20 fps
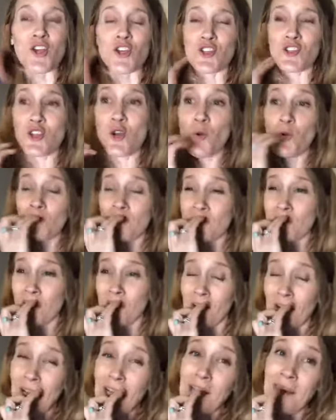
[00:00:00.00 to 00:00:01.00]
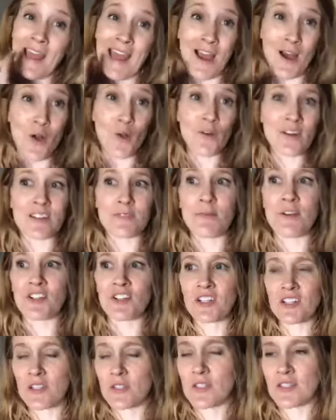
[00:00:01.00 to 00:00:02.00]
So starting now,
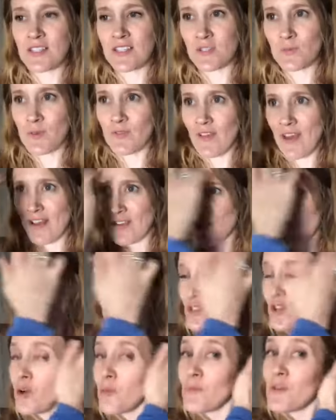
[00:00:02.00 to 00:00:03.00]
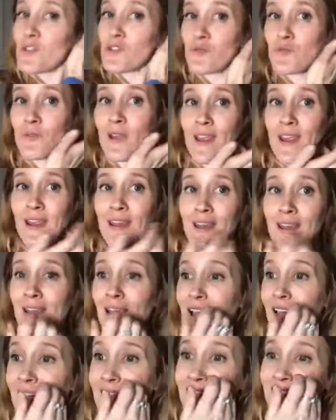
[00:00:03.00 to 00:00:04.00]
especially since we've had so much
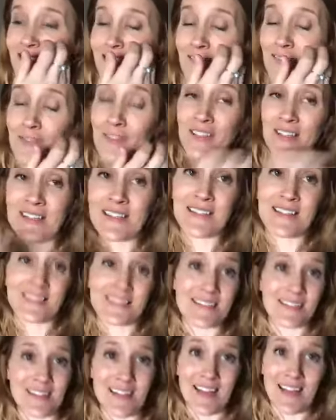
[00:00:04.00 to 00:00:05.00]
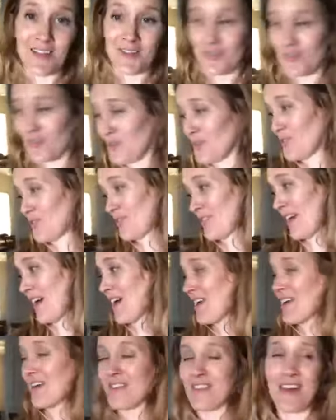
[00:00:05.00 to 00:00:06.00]
rain, flea season, I don't know
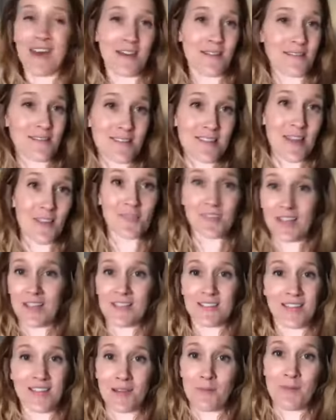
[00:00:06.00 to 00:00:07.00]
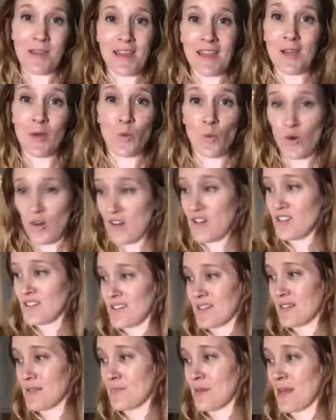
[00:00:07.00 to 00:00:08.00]
if that sounds like it's going to make it
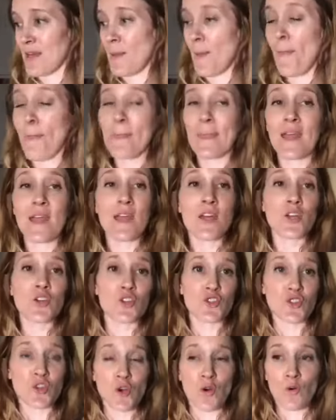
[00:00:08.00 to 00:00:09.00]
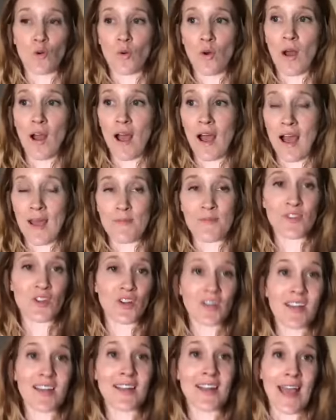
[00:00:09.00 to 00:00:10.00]
worse to me. So I'm
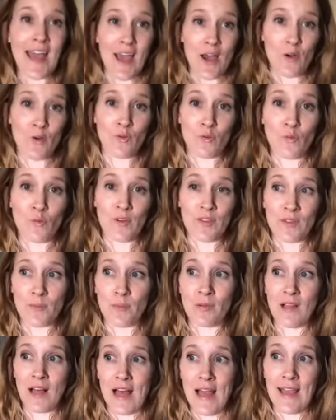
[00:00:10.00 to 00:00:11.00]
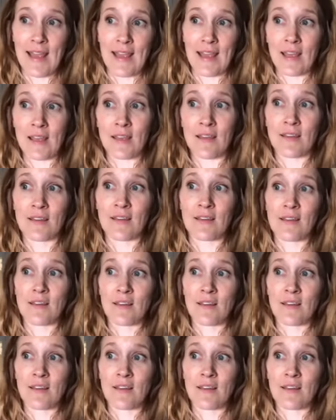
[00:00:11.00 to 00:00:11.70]
starting now with applying